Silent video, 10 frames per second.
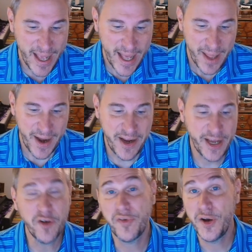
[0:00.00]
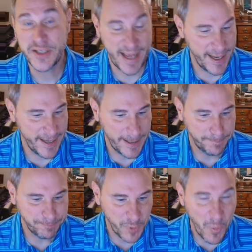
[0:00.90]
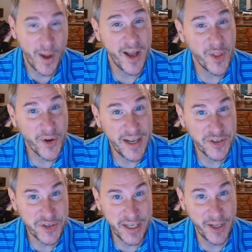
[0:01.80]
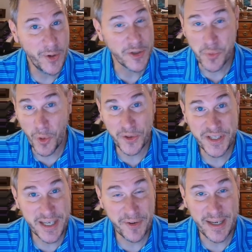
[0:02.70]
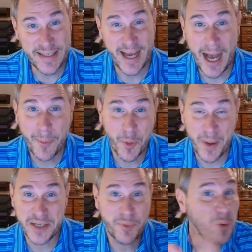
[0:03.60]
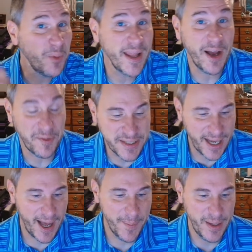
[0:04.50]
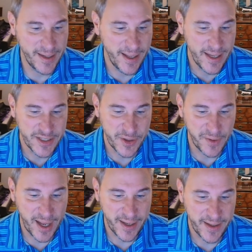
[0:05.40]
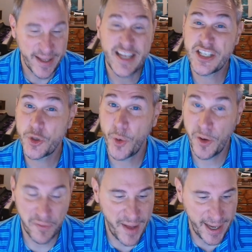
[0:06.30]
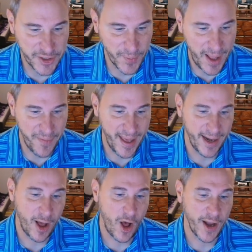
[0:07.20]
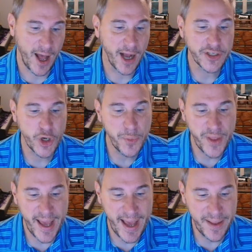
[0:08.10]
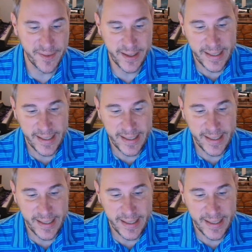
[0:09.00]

there you go, folks. And um, one other interesting note is World Series time or baseball playoffs time. And so I've got a historical fact around that. On October the 8th,